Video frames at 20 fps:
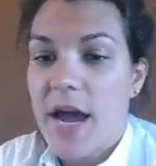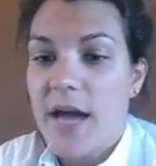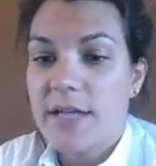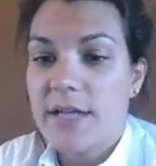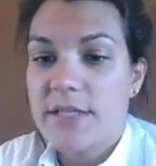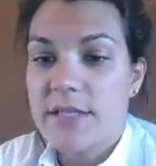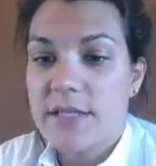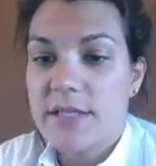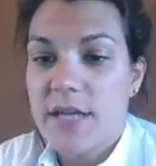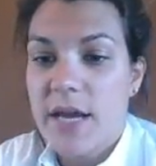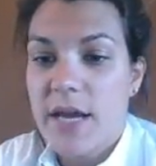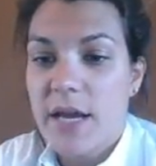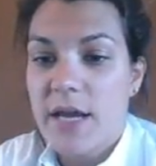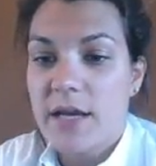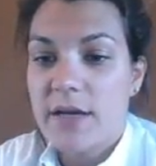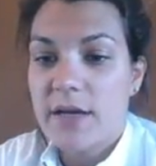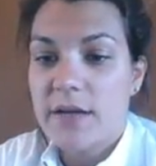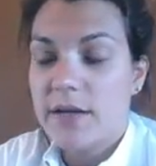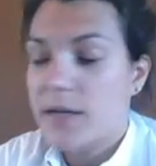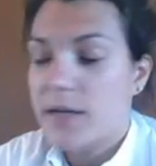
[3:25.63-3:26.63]

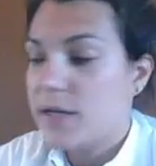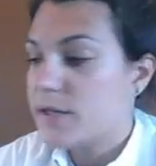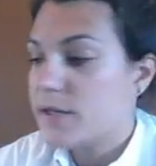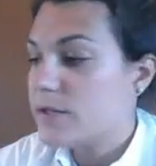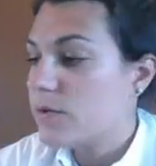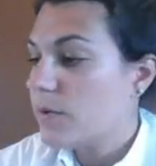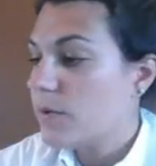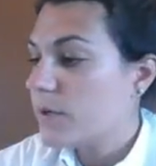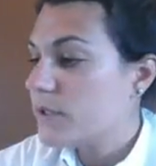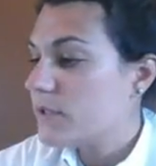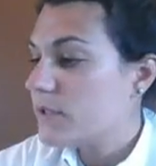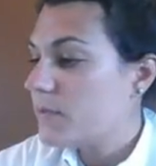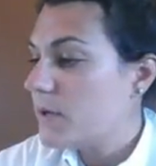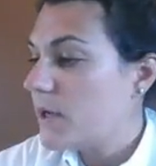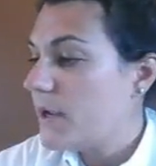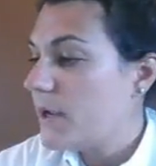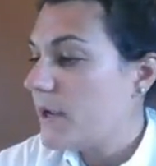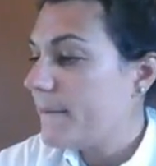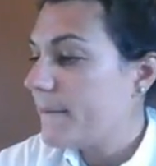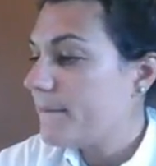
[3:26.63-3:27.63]
acetate is going to
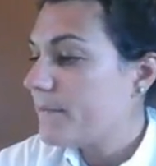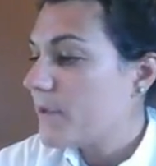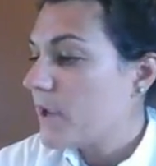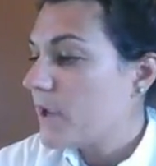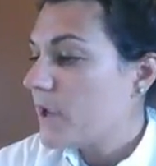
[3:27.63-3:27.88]
be